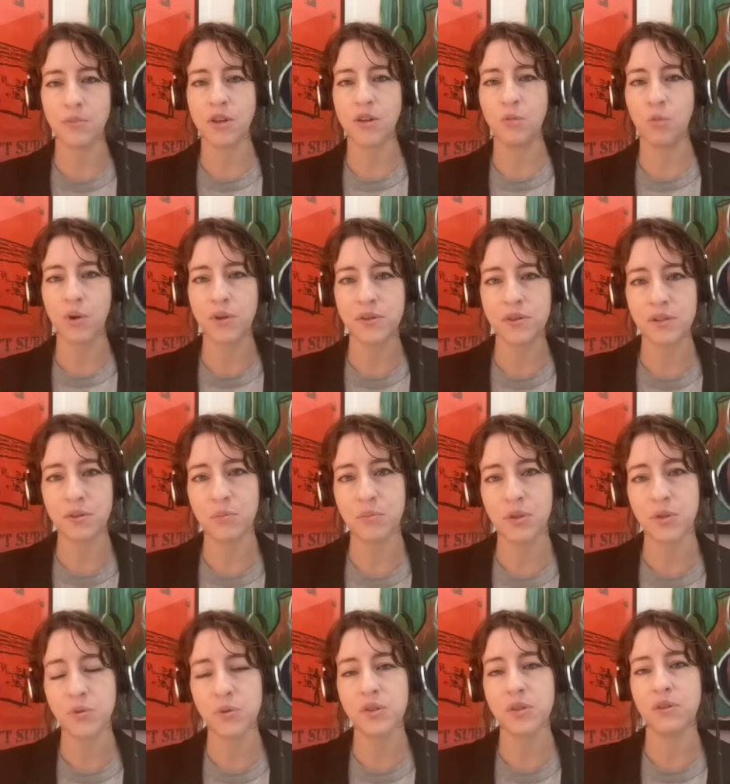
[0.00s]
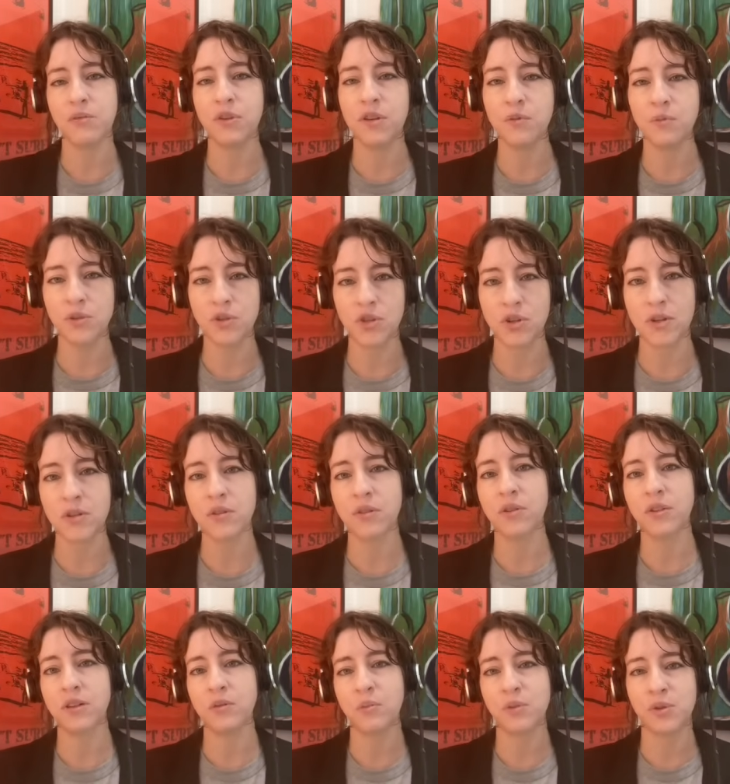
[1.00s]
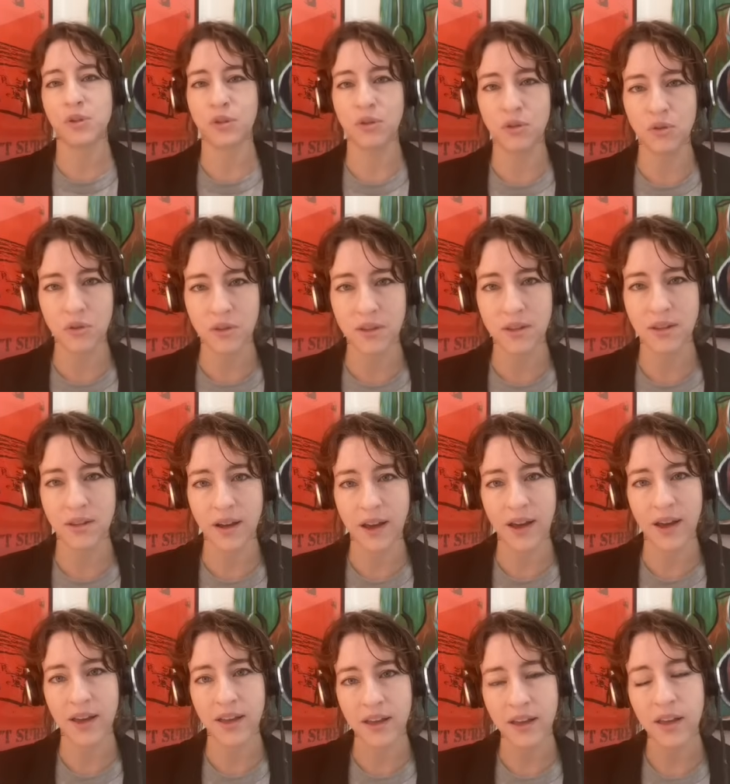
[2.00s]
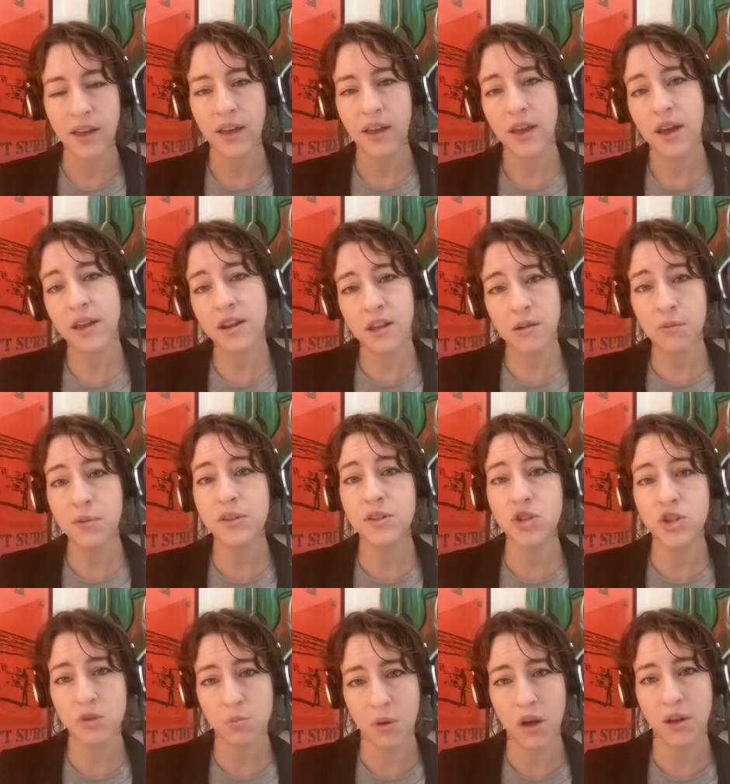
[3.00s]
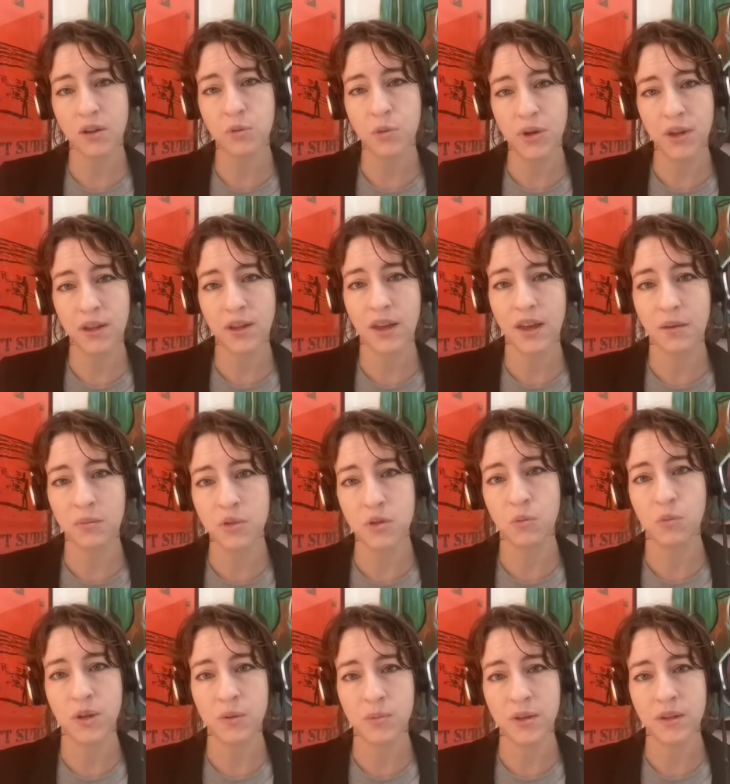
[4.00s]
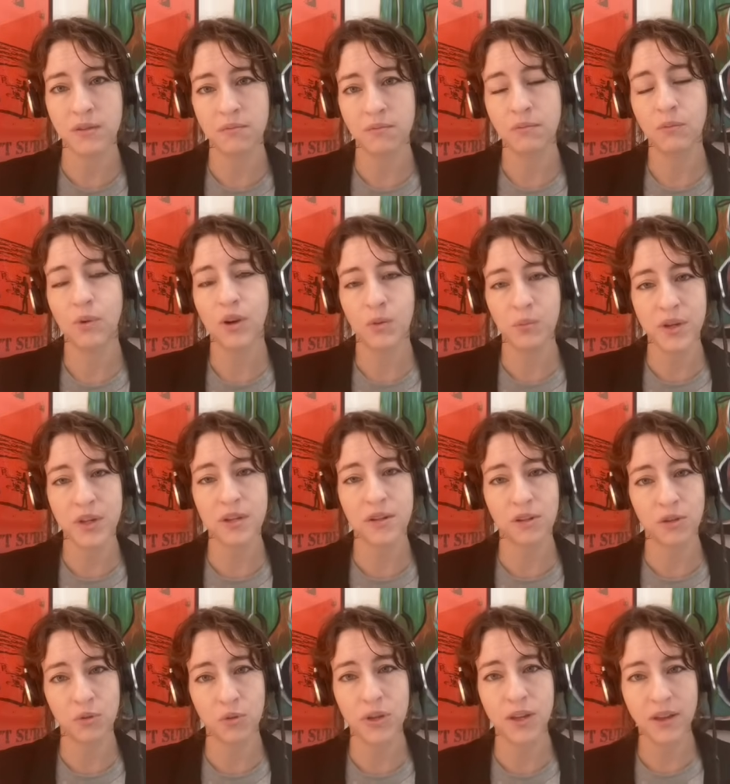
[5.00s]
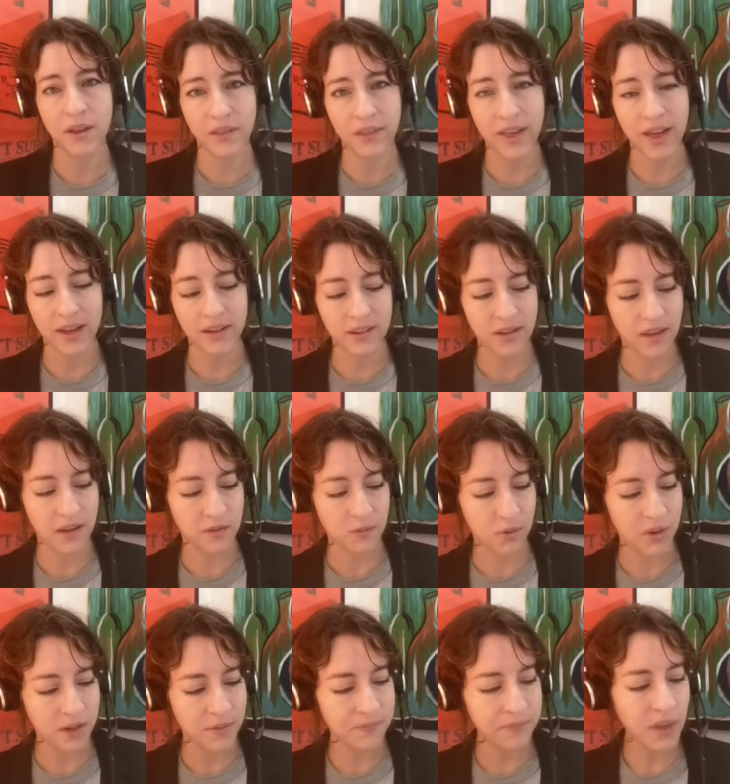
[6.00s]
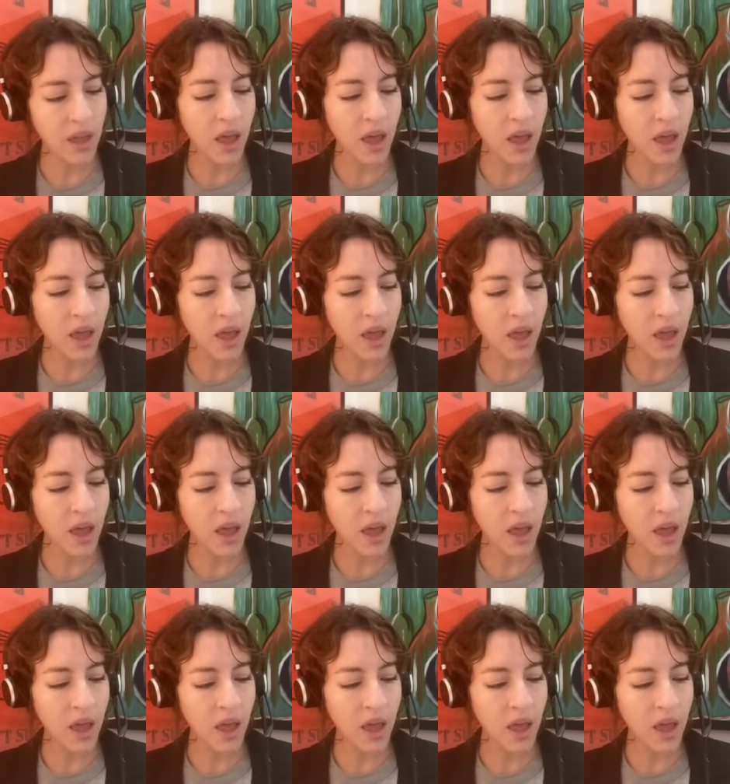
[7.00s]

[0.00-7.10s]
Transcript: He wasn't abusive. He was gentle. He was a good guy. And he was a schmuck when it came to women. Well, we can agree on that, can't we?